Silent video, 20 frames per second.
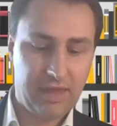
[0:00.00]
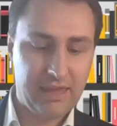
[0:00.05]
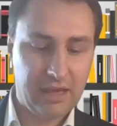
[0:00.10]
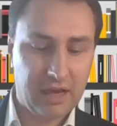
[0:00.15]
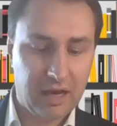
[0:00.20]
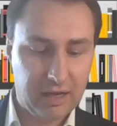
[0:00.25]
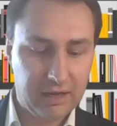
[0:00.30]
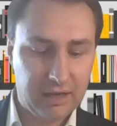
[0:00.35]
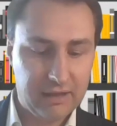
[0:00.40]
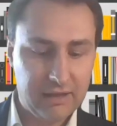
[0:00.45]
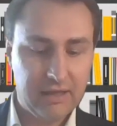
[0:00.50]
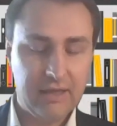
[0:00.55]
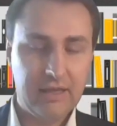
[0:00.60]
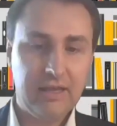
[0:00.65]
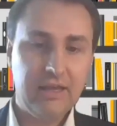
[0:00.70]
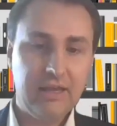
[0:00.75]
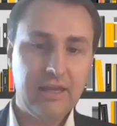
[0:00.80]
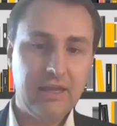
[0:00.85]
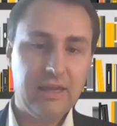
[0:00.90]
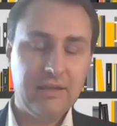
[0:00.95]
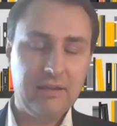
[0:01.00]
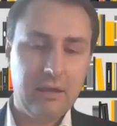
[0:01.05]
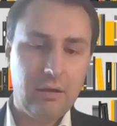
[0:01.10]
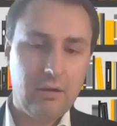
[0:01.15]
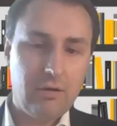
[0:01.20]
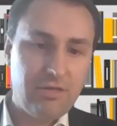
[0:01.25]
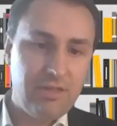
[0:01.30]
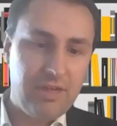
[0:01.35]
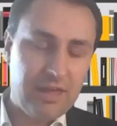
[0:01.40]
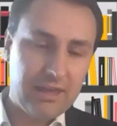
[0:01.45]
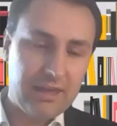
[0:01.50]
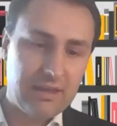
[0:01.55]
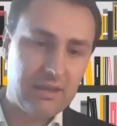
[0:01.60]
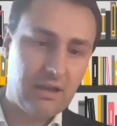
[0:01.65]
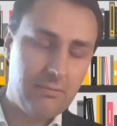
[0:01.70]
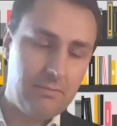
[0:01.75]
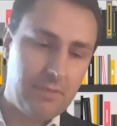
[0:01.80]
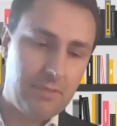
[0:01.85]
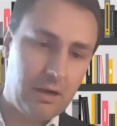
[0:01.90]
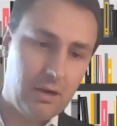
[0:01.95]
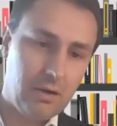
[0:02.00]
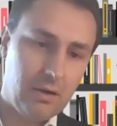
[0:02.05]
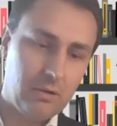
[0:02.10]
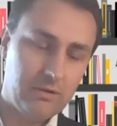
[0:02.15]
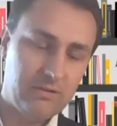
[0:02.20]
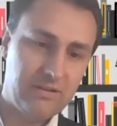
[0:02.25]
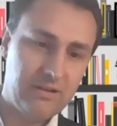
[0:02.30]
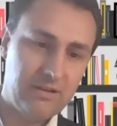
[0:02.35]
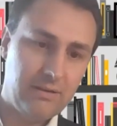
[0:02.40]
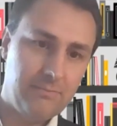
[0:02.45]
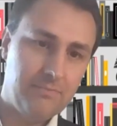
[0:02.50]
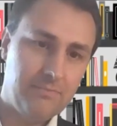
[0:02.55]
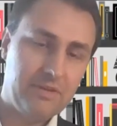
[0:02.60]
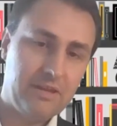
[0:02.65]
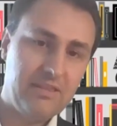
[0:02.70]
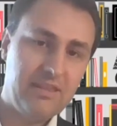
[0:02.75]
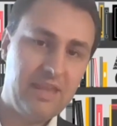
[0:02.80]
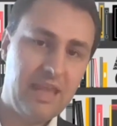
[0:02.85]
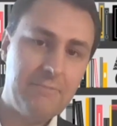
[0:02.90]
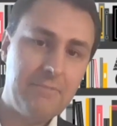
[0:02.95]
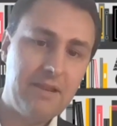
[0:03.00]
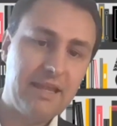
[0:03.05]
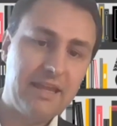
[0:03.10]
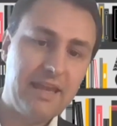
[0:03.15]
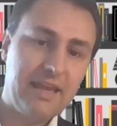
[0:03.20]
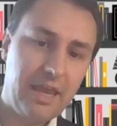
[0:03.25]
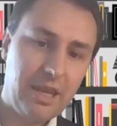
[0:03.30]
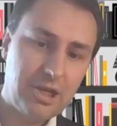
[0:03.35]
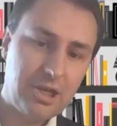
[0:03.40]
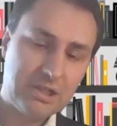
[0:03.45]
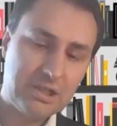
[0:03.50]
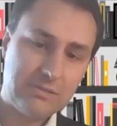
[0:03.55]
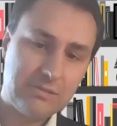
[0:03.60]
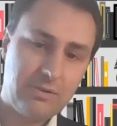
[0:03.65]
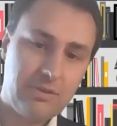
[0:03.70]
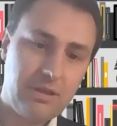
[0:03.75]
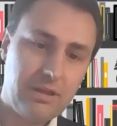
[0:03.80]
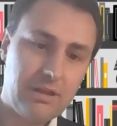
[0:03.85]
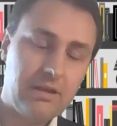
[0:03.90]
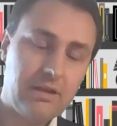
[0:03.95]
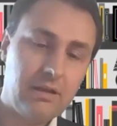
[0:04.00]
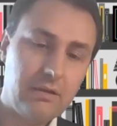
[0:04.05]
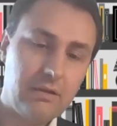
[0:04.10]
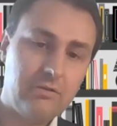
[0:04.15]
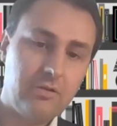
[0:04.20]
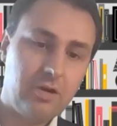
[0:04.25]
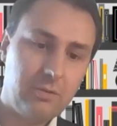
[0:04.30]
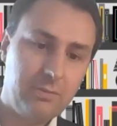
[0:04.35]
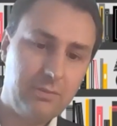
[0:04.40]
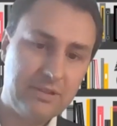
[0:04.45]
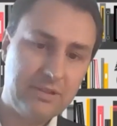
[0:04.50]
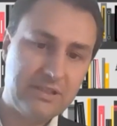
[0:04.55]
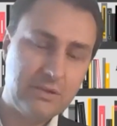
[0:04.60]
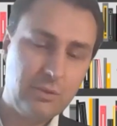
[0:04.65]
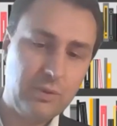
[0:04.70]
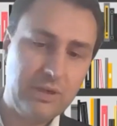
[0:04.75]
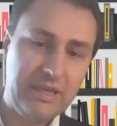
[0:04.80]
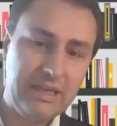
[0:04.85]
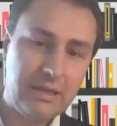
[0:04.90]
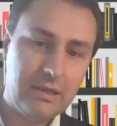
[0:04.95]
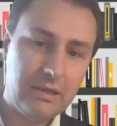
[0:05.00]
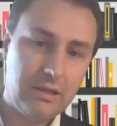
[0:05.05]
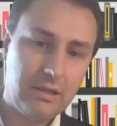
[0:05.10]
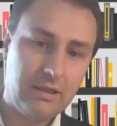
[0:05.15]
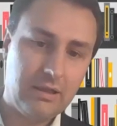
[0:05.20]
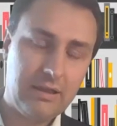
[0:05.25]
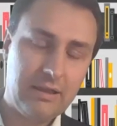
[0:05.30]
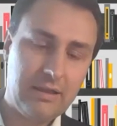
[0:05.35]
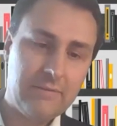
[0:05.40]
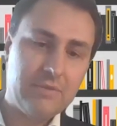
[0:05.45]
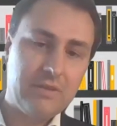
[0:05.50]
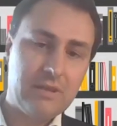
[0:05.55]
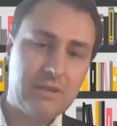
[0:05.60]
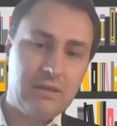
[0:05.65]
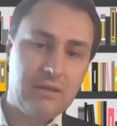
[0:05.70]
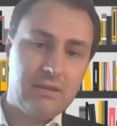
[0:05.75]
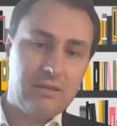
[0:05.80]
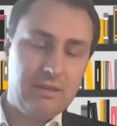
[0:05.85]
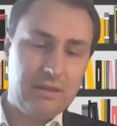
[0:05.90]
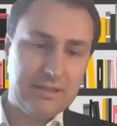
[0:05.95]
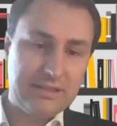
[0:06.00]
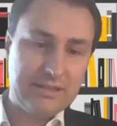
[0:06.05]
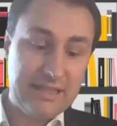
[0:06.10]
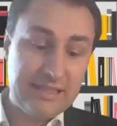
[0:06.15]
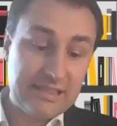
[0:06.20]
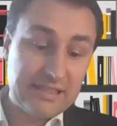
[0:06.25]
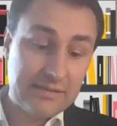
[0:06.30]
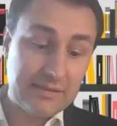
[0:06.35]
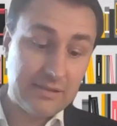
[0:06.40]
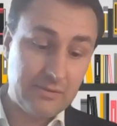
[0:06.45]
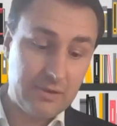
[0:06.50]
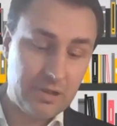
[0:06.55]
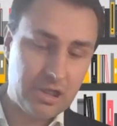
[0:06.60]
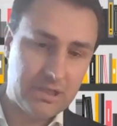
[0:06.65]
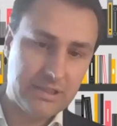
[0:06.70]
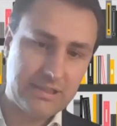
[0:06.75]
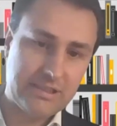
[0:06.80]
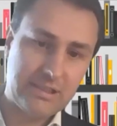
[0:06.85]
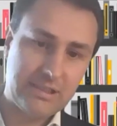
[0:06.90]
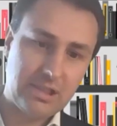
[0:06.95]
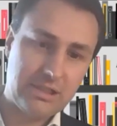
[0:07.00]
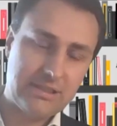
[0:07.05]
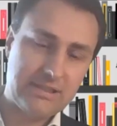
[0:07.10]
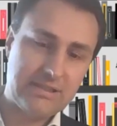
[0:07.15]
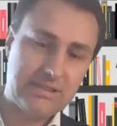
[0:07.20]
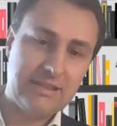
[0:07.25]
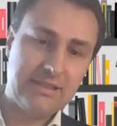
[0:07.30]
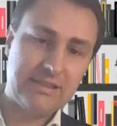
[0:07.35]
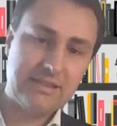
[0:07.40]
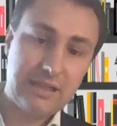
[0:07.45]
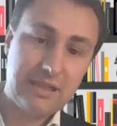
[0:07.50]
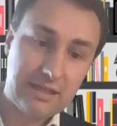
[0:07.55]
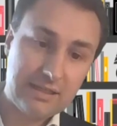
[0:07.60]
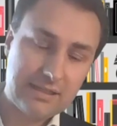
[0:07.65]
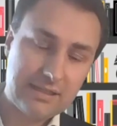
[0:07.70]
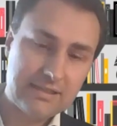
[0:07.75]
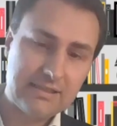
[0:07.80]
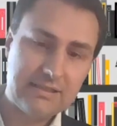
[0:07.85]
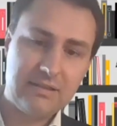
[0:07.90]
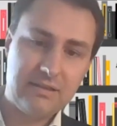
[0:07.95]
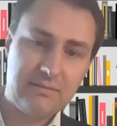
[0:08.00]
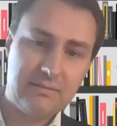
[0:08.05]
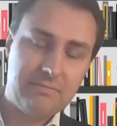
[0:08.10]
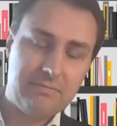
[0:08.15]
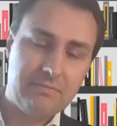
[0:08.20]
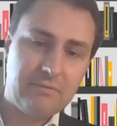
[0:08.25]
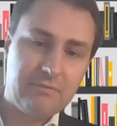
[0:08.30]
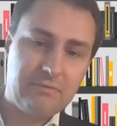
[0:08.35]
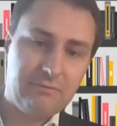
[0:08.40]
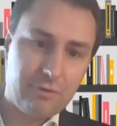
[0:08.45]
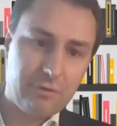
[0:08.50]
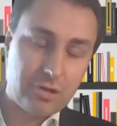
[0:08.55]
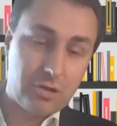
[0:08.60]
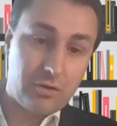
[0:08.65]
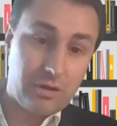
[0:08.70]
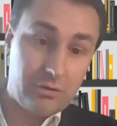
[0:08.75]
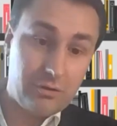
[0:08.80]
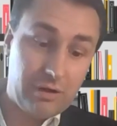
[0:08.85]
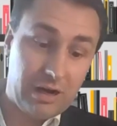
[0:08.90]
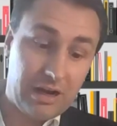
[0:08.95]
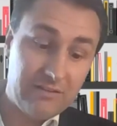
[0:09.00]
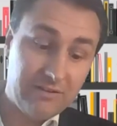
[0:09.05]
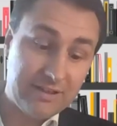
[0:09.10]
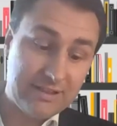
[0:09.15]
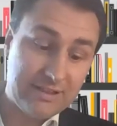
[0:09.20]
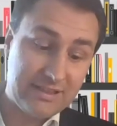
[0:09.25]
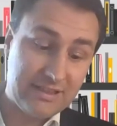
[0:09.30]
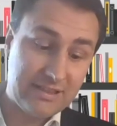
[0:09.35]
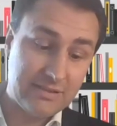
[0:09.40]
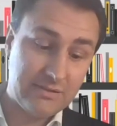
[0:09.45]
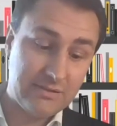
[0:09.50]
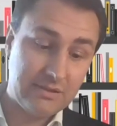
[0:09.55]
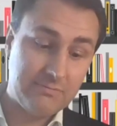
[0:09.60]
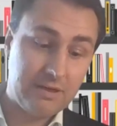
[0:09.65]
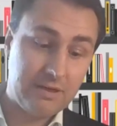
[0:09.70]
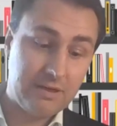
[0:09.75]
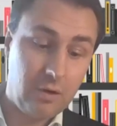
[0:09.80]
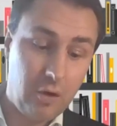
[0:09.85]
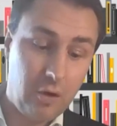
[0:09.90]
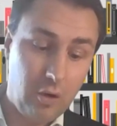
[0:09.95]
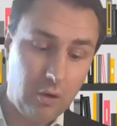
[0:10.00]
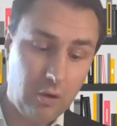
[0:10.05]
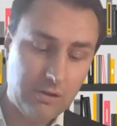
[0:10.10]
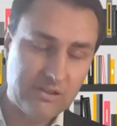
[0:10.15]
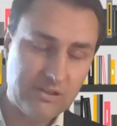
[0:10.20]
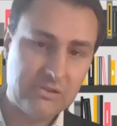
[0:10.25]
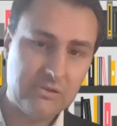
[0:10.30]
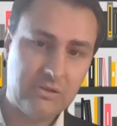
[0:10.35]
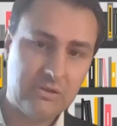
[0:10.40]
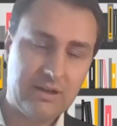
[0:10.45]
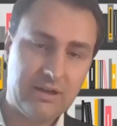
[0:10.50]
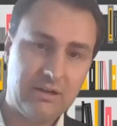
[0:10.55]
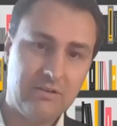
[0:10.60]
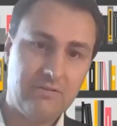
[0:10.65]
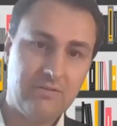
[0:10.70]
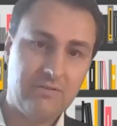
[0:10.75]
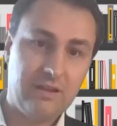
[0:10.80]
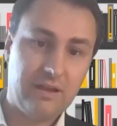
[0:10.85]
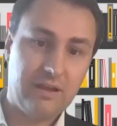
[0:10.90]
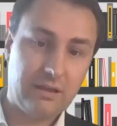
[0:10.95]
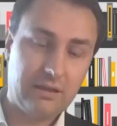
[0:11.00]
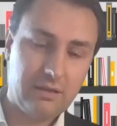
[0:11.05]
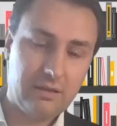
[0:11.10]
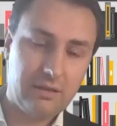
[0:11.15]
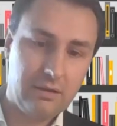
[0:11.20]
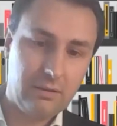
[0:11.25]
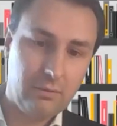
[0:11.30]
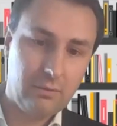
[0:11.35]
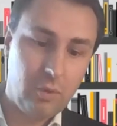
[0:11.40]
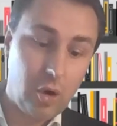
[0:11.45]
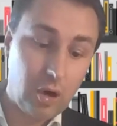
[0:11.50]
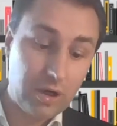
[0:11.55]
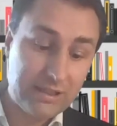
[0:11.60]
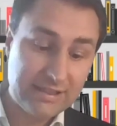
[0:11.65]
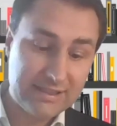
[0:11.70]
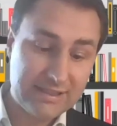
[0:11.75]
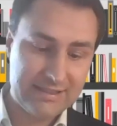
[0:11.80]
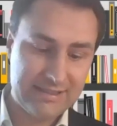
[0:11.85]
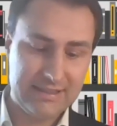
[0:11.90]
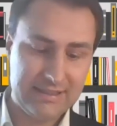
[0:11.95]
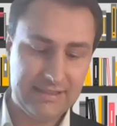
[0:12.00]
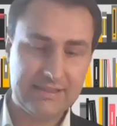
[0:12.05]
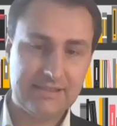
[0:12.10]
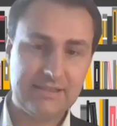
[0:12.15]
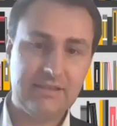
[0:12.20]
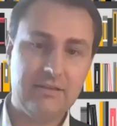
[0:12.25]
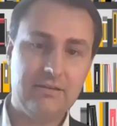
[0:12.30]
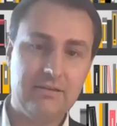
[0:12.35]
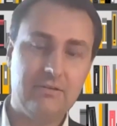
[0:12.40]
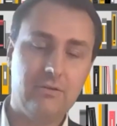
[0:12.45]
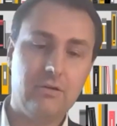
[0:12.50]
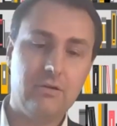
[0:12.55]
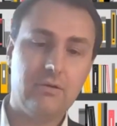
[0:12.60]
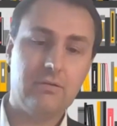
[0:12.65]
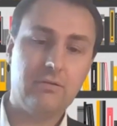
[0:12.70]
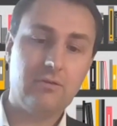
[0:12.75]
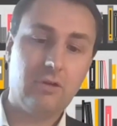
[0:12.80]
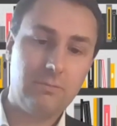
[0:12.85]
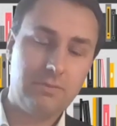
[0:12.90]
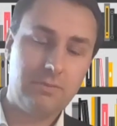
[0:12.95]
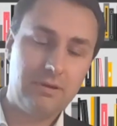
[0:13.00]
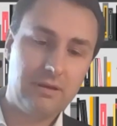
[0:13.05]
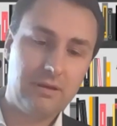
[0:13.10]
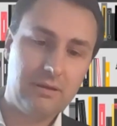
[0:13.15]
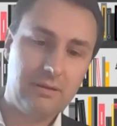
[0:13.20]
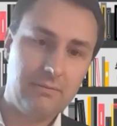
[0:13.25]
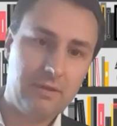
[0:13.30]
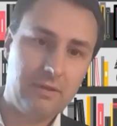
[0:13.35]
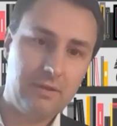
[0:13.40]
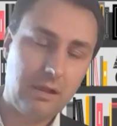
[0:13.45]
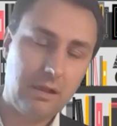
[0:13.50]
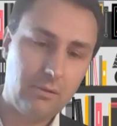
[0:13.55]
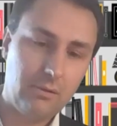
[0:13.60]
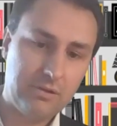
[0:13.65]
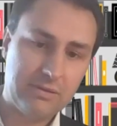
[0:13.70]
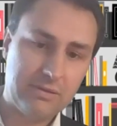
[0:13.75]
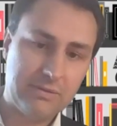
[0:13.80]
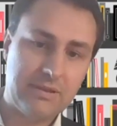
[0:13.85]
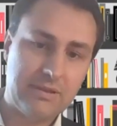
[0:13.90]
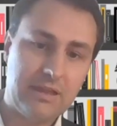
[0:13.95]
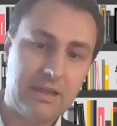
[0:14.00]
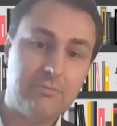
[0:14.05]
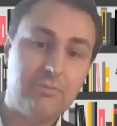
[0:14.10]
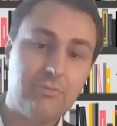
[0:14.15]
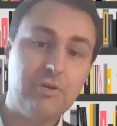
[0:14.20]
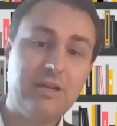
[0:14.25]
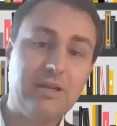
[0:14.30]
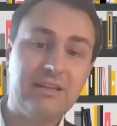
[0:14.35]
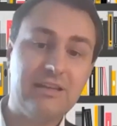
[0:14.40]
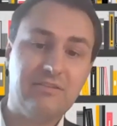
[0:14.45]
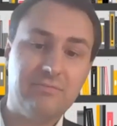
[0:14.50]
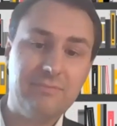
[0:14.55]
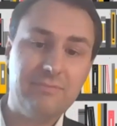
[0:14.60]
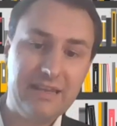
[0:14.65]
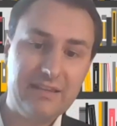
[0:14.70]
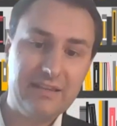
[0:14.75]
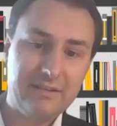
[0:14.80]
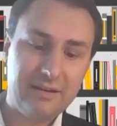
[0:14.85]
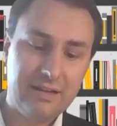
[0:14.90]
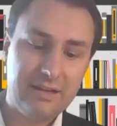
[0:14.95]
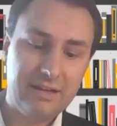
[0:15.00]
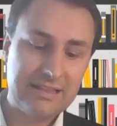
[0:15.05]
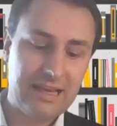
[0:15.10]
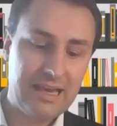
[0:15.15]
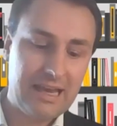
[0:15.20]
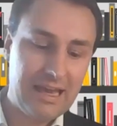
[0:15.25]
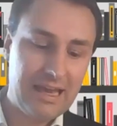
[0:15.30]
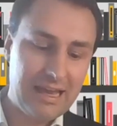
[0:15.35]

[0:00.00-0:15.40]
AI. And now thinking about the applications within an autonomous vehicle, the systems we just discussed, for sure the driving systems, but also kind of like the voice assistant or top algorithms like predictive maintenance,